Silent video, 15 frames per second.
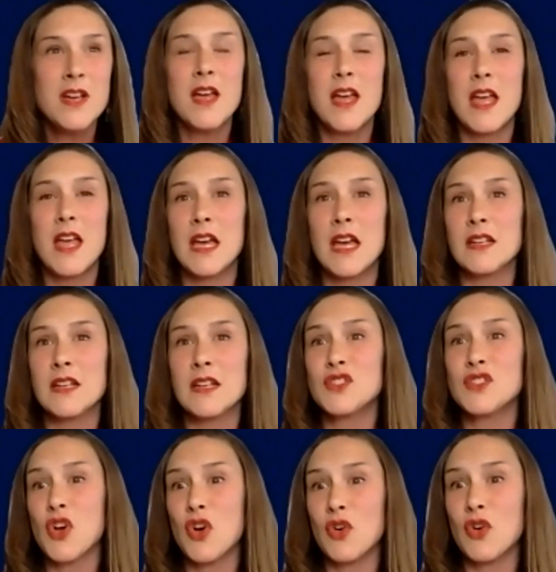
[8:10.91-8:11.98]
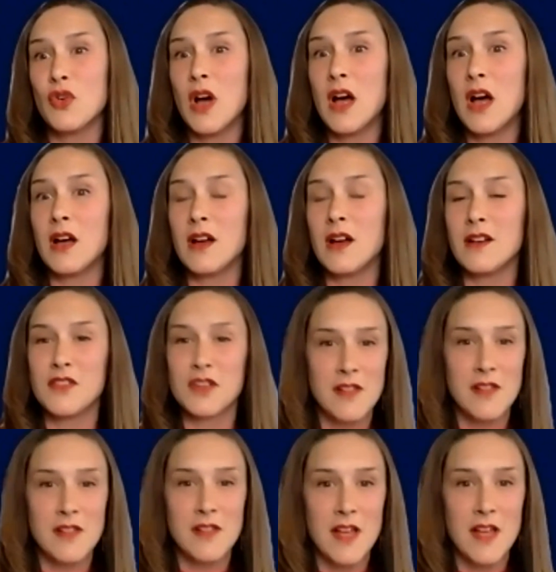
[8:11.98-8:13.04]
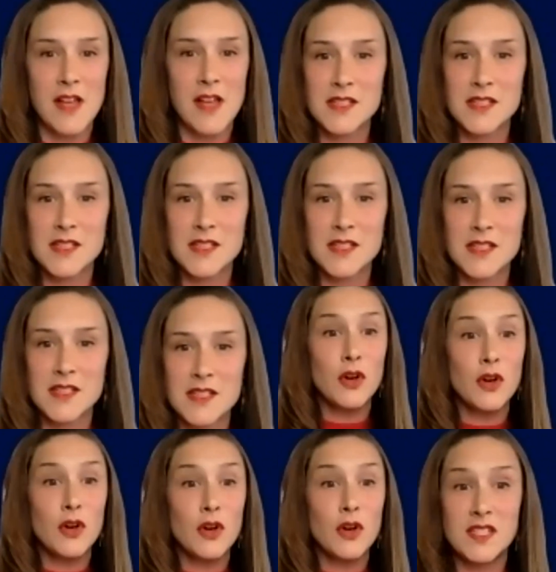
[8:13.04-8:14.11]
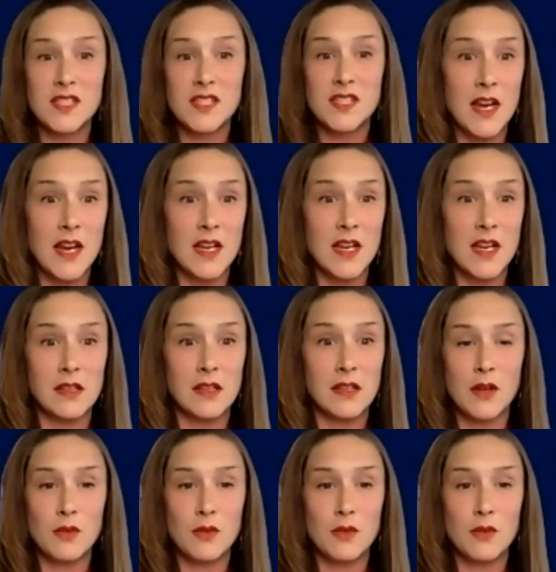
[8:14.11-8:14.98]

And so the class kind of got together and decided, like,